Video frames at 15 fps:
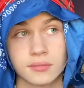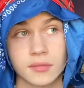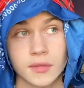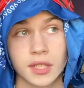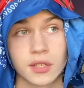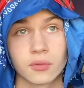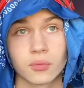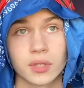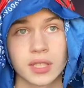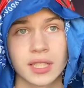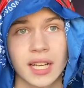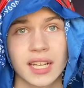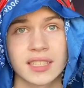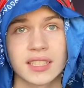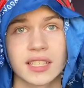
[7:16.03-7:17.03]
And really,
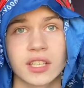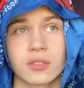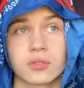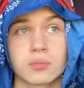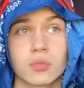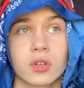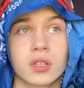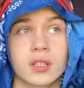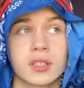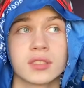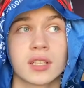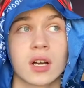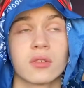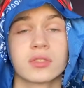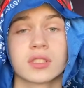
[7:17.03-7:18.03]
I think it was more because
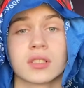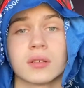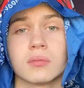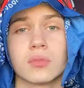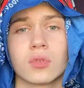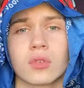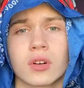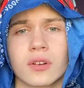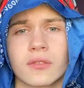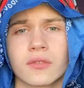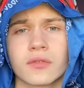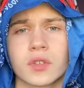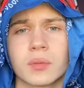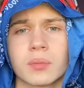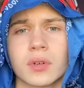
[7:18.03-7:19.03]
I was in a more
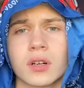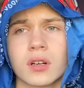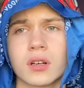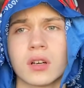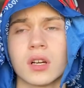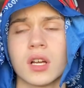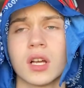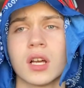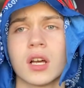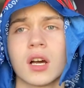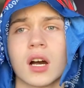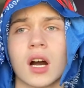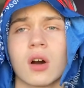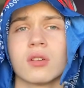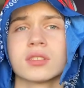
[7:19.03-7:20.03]
football,
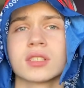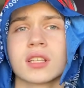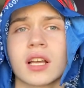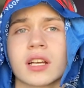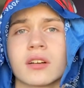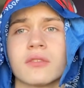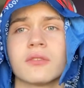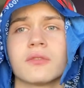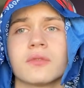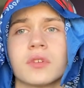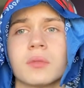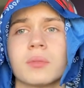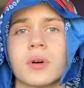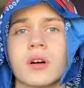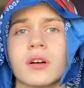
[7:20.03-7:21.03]
I was in like a
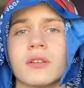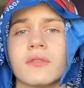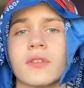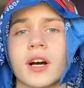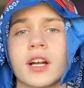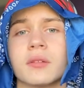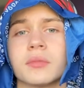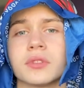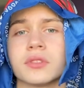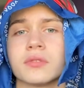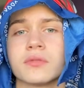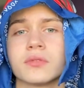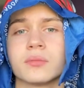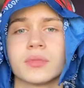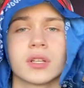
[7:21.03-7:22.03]
football environment, you
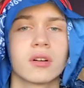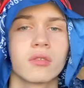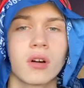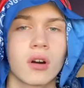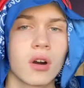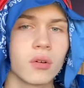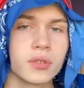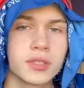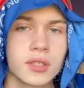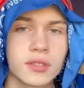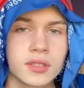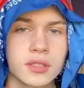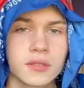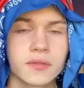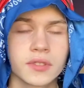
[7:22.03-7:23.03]
feel me? I would always go
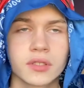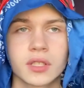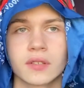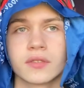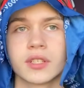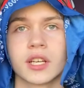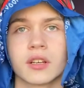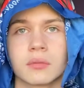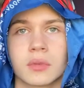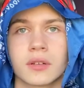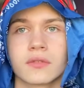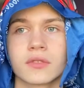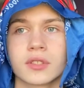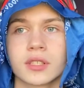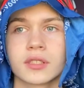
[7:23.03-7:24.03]
to the field every day with my
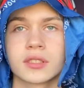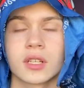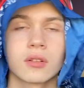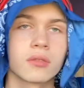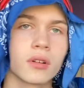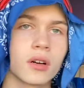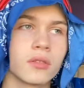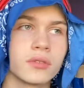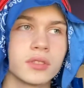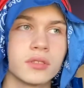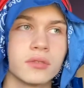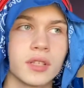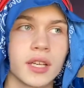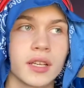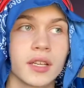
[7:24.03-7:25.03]
friends. I would always
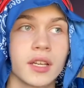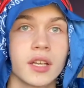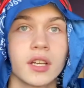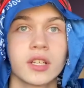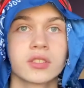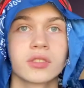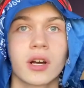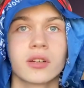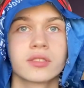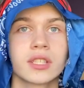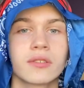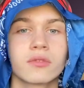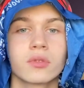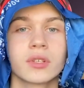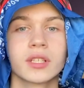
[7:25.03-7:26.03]
do that. So I was
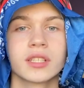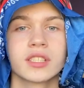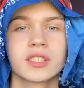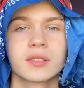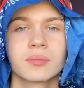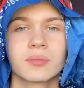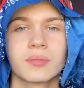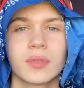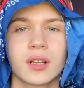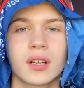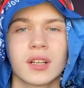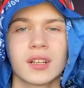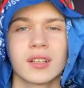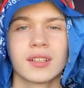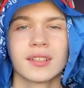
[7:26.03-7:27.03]
never really,
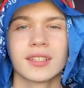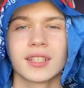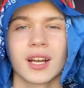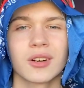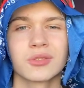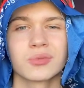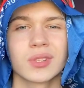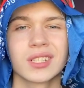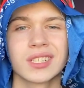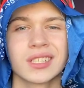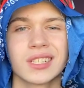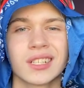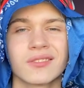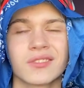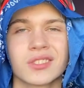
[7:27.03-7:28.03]
I was really
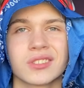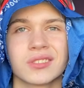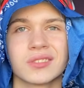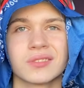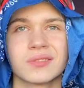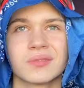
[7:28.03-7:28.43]
never,